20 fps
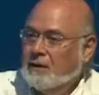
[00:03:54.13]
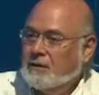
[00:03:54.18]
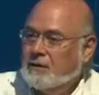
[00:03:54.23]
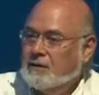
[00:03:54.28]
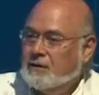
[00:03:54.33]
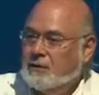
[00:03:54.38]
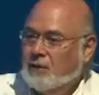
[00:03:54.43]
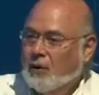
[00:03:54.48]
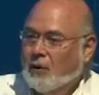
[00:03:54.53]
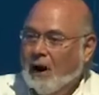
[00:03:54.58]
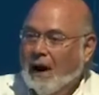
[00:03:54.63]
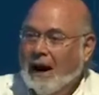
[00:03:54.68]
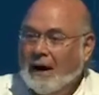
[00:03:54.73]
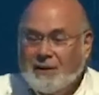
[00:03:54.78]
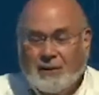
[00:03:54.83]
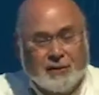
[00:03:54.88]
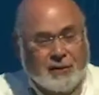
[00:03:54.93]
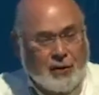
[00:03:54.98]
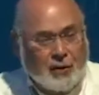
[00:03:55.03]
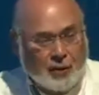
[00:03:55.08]
So
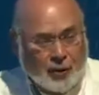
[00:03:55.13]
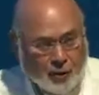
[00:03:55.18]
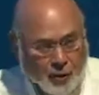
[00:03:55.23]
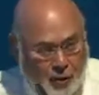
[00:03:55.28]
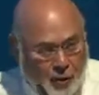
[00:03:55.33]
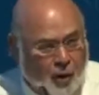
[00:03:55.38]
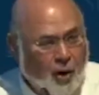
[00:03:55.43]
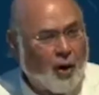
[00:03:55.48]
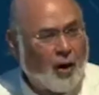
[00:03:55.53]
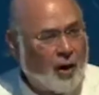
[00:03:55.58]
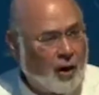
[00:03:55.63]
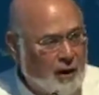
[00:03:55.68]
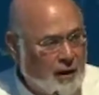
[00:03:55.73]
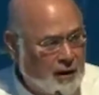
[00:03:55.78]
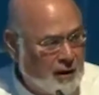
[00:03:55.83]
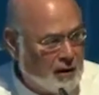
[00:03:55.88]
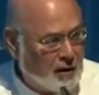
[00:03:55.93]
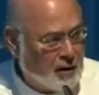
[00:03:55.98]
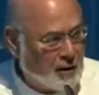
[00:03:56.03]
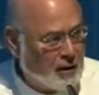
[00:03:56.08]
as to the law
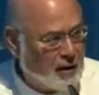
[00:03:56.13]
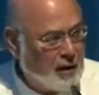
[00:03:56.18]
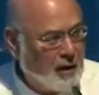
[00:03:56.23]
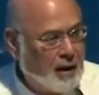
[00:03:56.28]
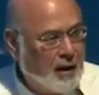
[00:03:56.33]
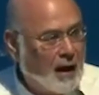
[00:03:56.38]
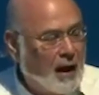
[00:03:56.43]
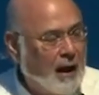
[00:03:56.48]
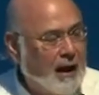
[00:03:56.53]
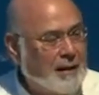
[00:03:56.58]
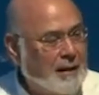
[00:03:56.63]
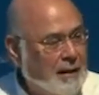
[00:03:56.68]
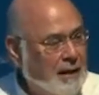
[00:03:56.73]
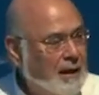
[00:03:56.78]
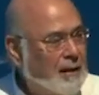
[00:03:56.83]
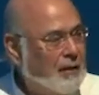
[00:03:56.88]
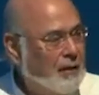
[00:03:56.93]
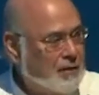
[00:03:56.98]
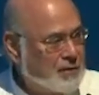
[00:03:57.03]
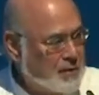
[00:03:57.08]
here, I
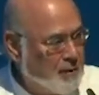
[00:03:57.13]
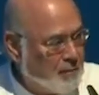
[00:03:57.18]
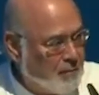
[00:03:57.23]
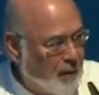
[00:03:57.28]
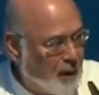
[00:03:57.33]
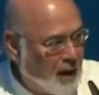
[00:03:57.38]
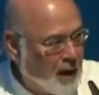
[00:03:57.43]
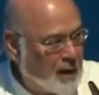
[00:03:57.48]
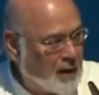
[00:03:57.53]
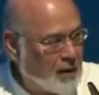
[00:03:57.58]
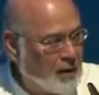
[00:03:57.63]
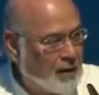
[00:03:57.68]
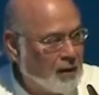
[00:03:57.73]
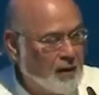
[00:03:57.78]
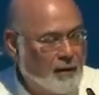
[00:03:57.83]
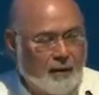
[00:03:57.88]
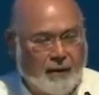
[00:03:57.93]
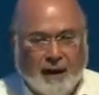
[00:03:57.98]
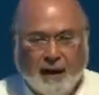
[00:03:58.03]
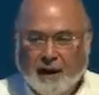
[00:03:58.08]
think there's a model
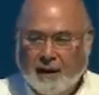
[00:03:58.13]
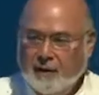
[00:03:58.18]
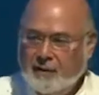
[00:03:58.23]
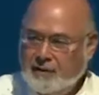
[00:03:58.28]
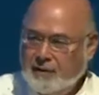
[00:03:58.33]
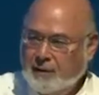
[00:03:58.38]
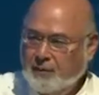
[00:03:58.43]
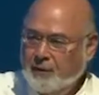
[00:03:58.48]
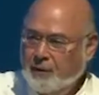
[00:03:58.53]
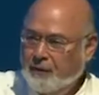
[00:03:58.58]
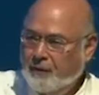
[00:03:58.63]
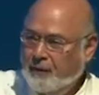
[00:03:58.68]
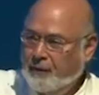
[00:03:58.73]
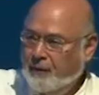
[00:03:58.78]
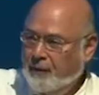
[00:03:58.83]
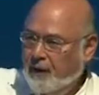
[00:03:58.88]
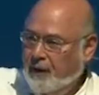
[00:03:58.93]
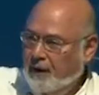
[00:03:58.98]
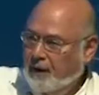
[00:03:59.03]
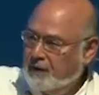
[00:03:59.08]
that some
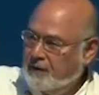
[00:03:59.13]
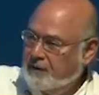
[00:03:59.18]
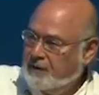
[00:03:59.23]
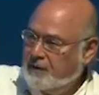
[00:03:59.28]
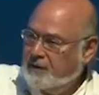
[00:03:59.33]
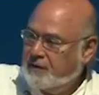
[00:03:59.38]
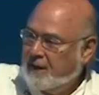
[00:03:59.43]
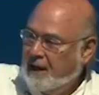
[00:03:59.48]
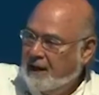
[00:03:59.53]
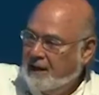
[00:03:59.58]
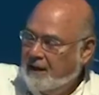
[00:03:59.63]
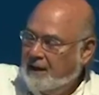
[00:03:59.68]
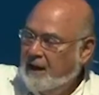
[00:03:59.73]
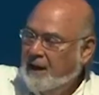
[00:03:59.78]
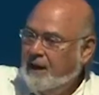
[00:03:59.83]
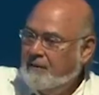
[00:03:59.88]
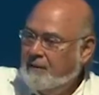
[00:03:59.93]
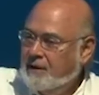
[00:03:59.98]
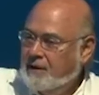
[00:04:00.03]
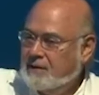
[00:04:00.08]
of the
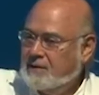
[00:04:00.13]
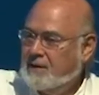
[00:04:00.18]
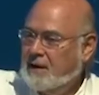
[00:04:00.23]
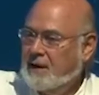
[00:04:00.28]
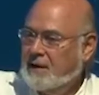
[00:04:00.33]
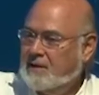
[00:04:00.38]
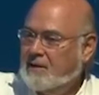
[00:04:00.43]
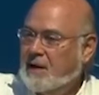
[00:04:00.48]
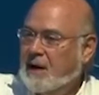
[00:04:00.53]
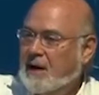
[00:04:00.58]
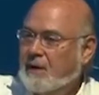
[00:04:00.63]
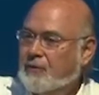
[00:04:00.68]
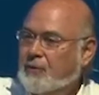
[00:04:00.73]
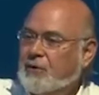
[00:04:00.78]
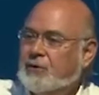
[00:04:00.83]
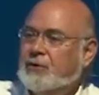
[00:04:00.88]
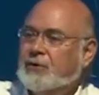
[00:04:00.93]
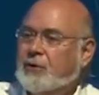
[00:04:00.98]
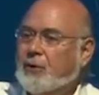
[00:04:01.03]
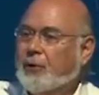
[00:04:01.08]
Scandinavian states have,
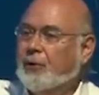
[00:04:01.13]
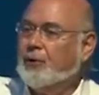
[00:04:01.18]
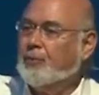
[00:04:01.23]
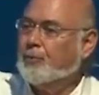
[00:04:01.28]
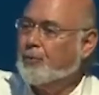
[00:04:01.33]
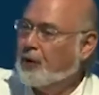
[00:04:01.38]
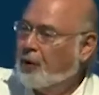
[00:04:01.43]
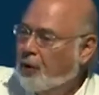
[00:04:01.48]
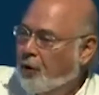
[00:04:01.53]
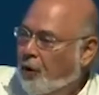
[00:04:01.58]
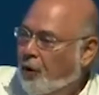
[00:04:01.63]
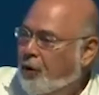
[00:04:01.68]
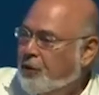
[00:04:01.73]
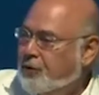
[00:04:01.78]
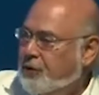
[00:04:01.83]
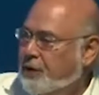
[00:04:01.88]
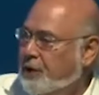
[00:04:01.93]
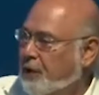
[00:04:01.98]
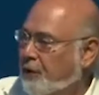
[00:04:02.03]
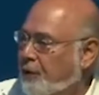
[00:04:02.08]
which is called the
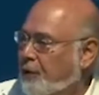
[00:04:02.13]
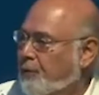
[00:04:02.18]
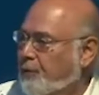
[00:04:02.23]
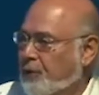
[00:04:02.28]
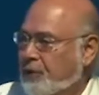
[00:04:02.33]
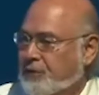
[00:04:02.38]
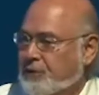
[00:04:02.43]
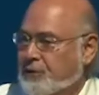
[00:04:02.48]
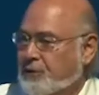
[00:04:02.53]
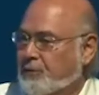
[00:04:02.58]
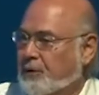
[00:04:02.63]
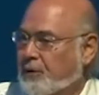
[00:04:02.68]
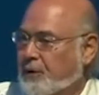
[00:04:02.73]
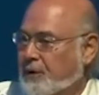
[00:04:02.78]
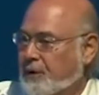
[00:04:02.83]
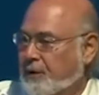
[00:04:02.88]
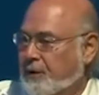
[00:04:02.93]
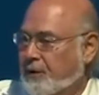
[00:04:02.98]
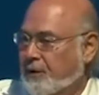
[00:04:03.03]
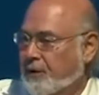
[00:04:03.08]
precautionary principle in the